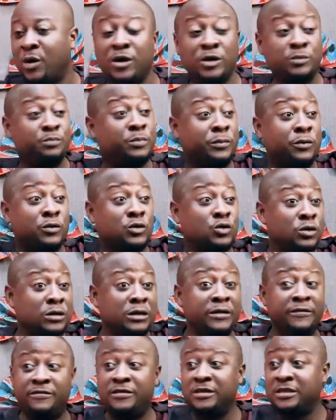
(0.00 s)
I want people to
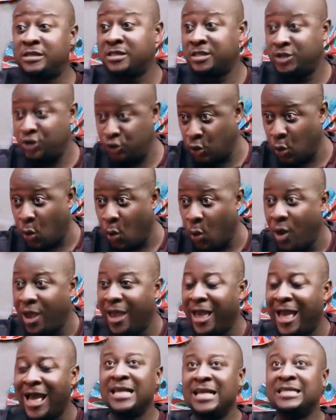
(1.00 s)
leave this show
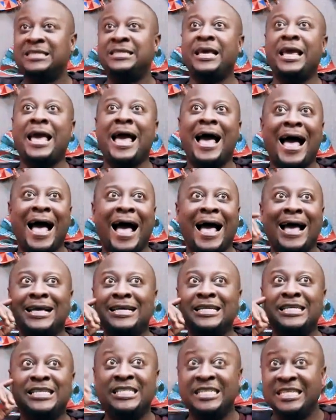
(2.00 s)
and say,
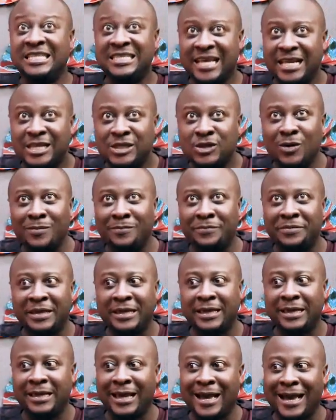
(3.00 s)
she said
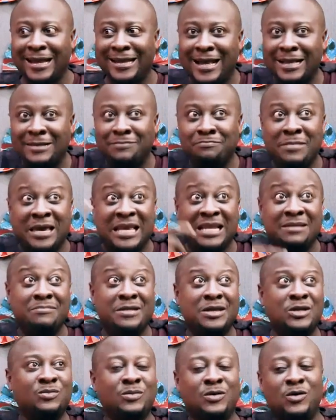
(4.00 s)
something and that made
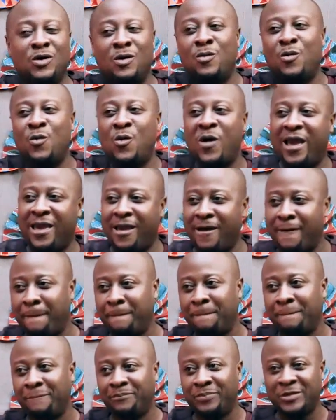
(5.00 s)
me to become aware.
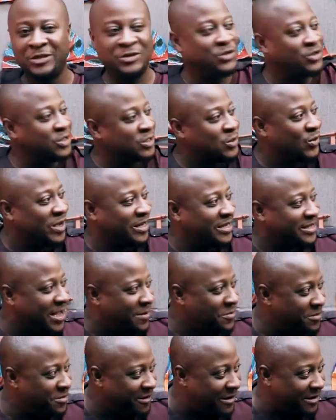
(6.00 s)
So just look at the
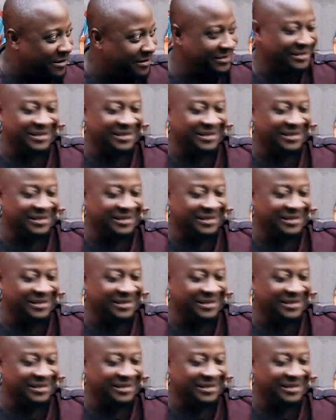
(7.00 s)
camera